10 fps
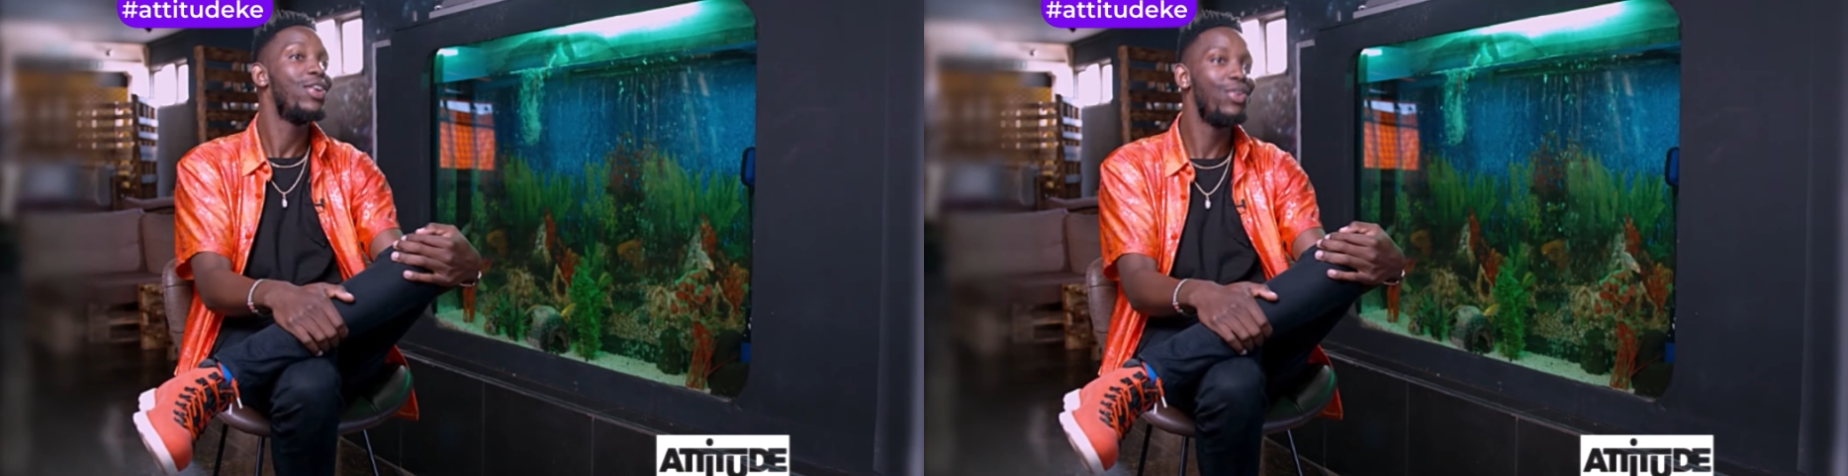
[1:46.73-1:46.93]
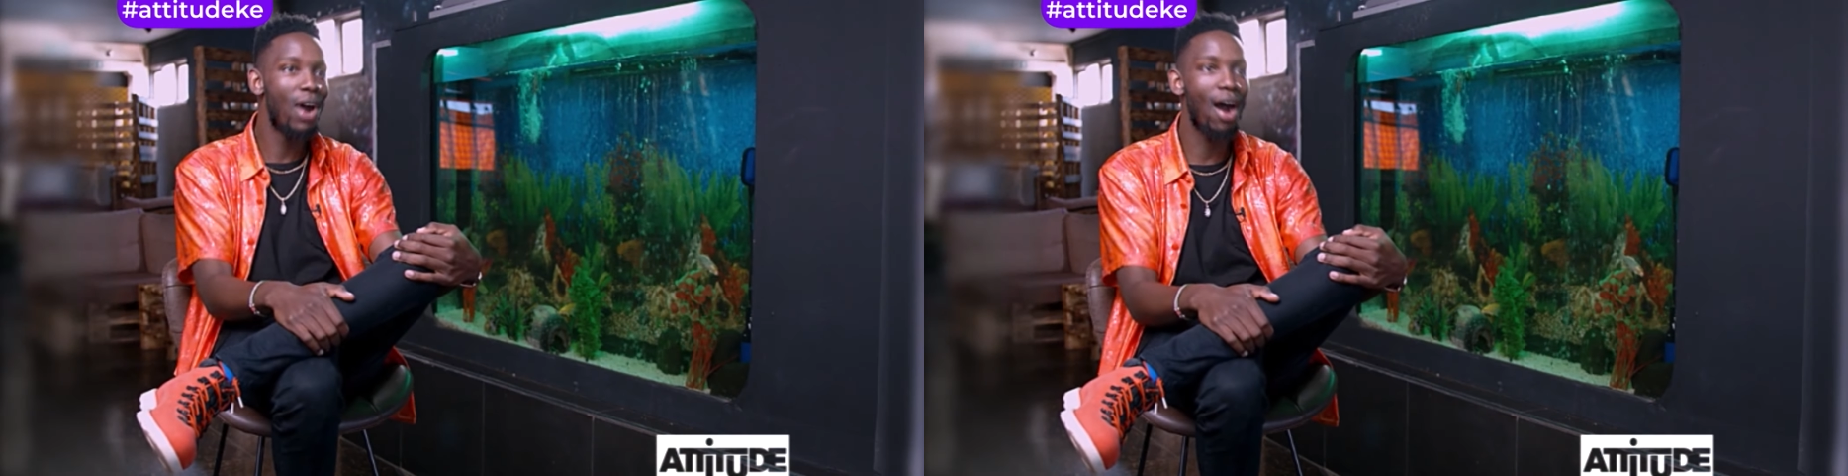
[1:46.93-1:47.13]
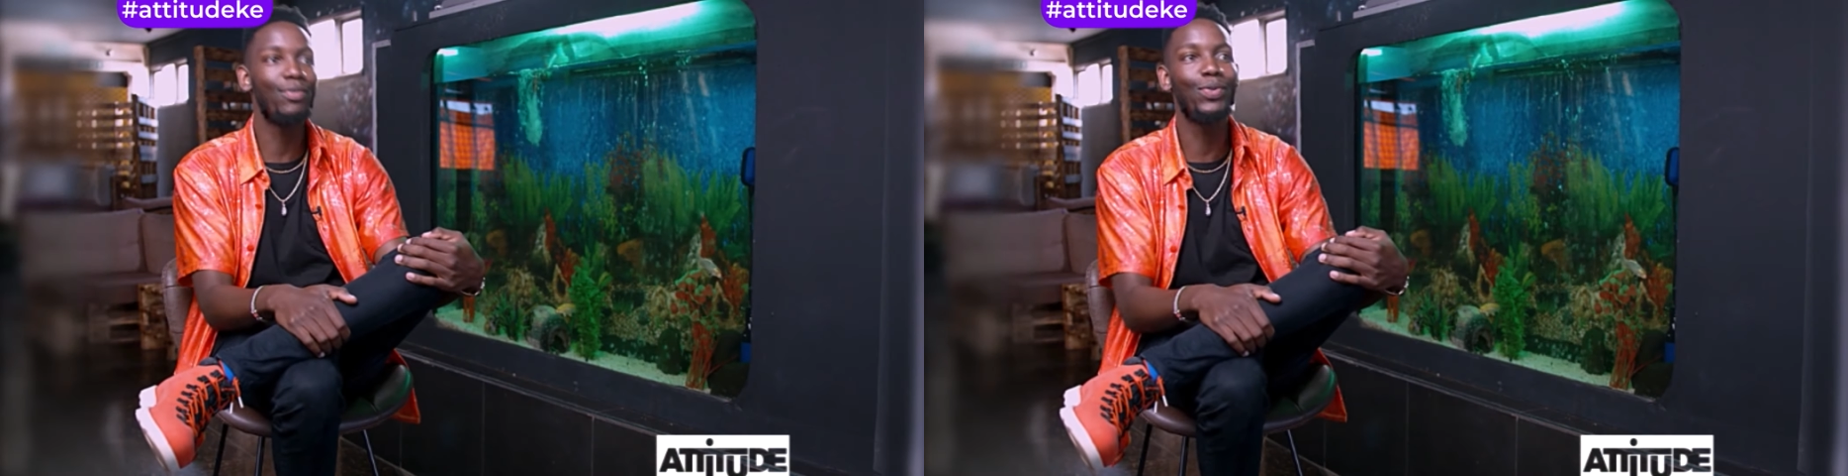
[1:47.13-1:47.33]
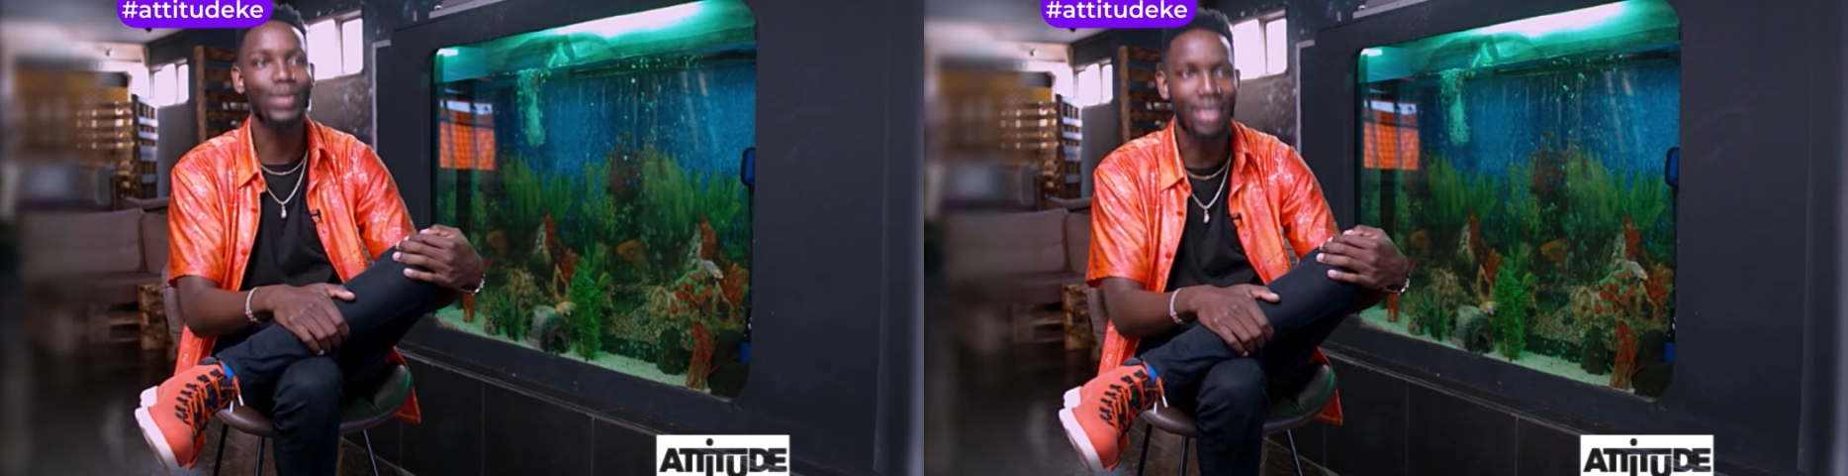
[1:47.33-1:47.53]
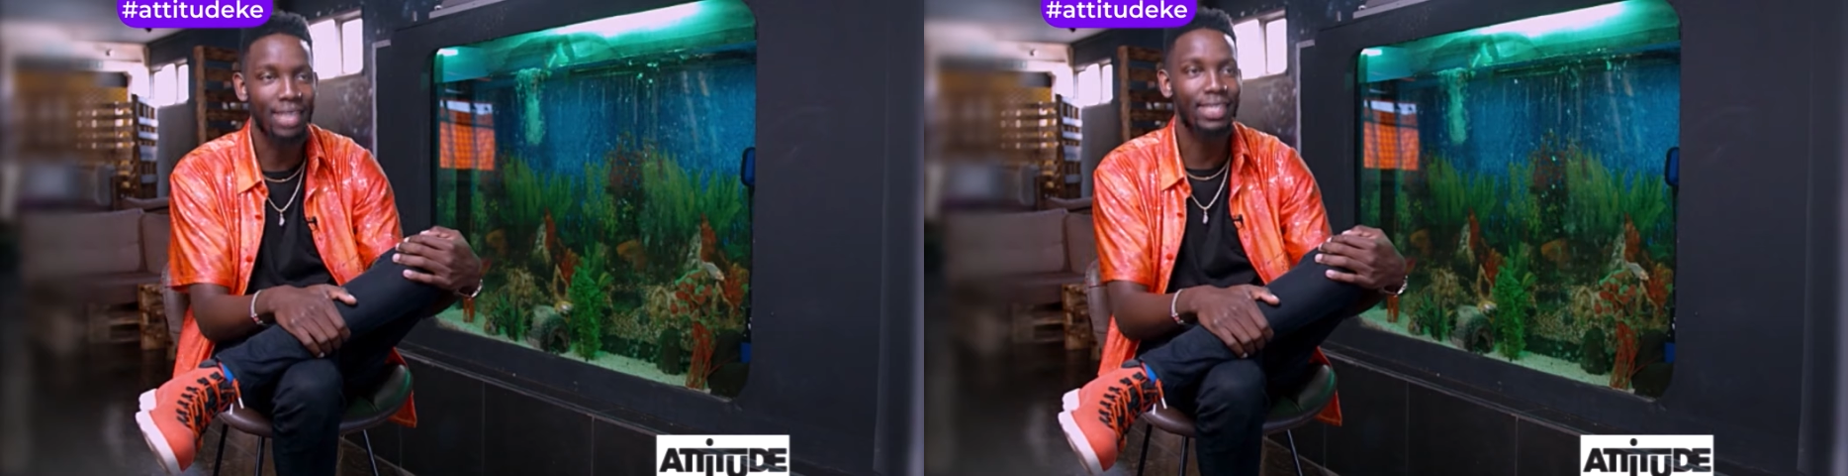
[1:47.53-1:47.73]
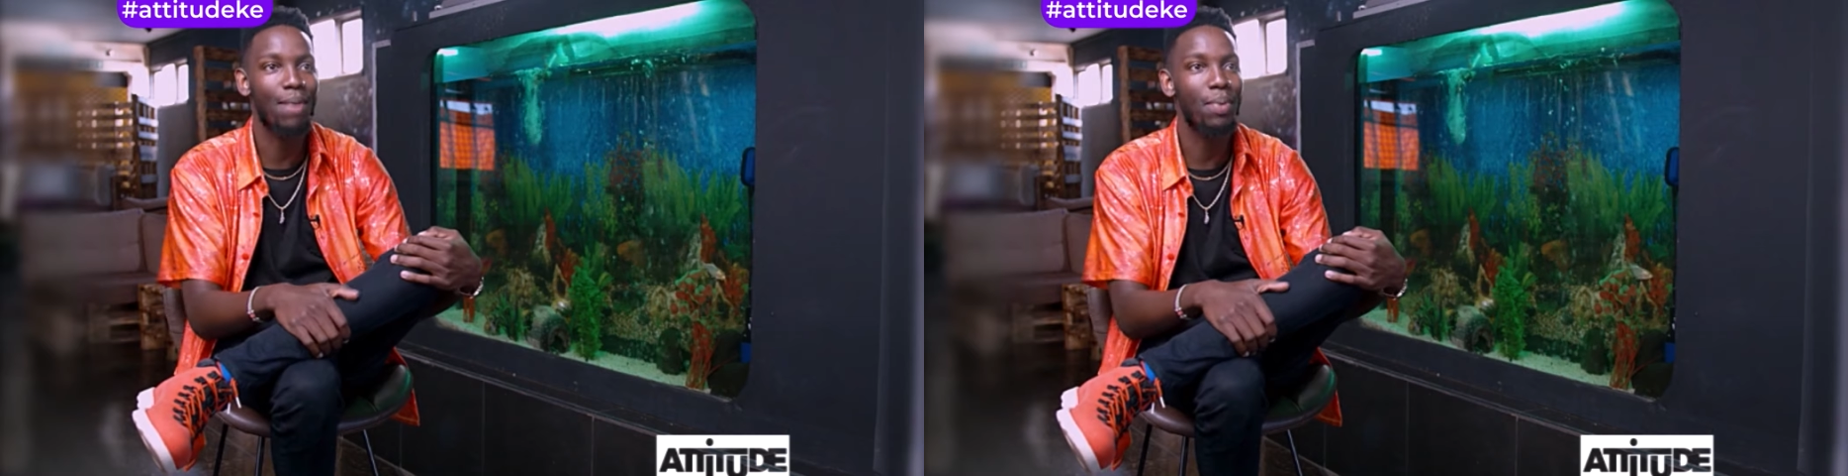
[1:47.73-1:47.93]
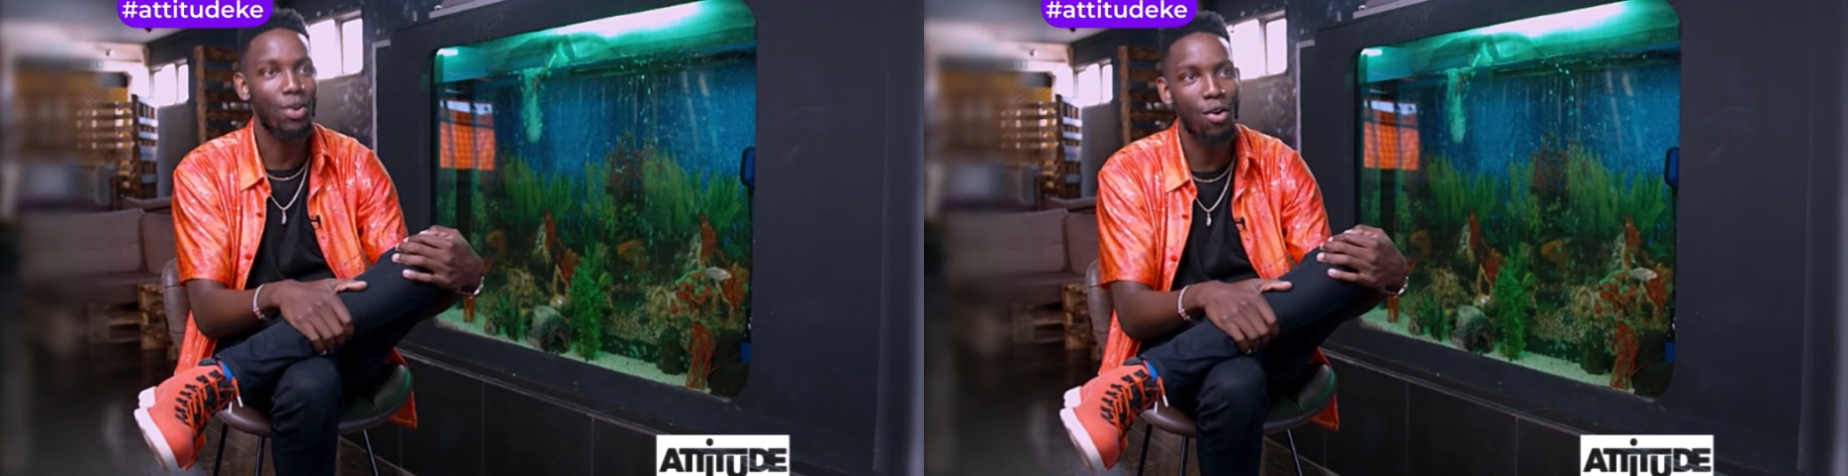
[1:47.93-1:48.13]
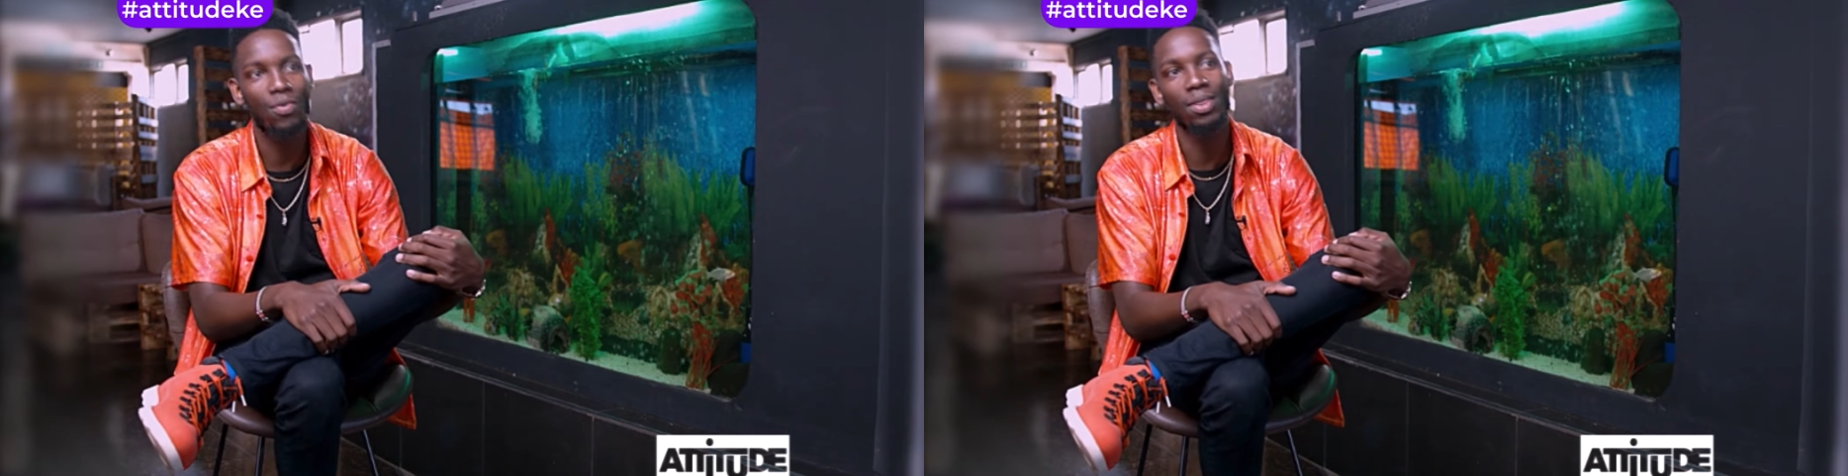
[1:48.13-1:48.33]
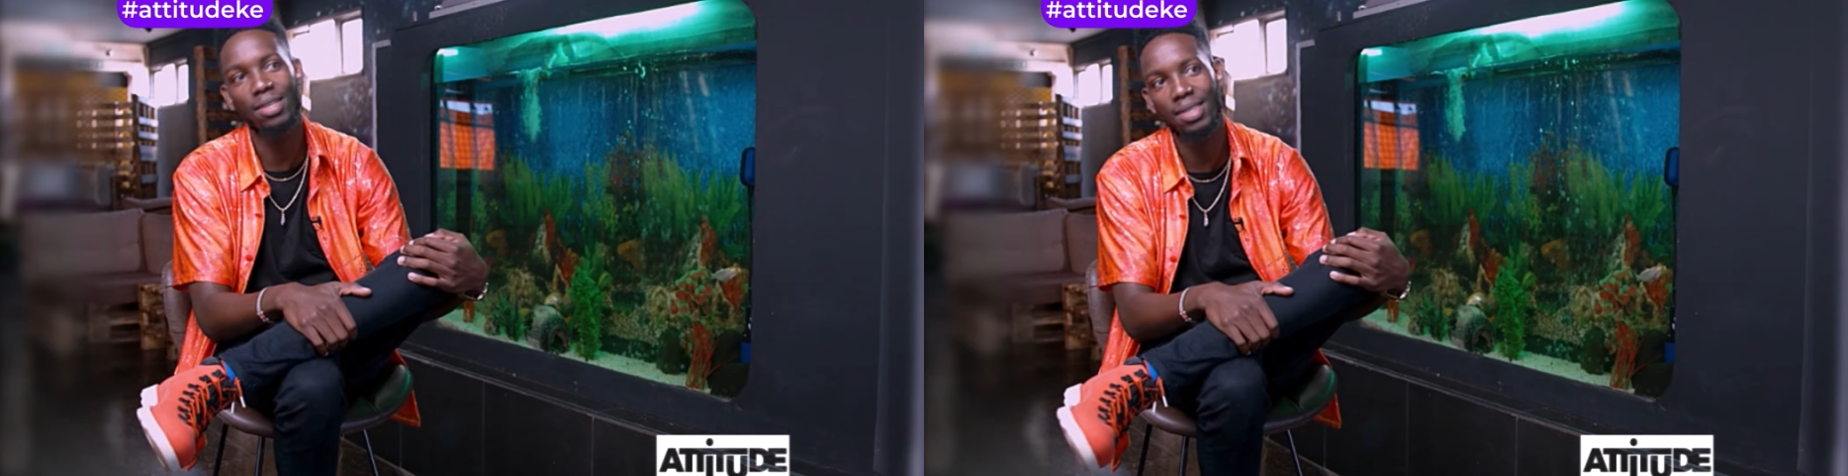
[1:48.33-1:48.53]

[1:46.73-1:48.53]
You have to get up and go for these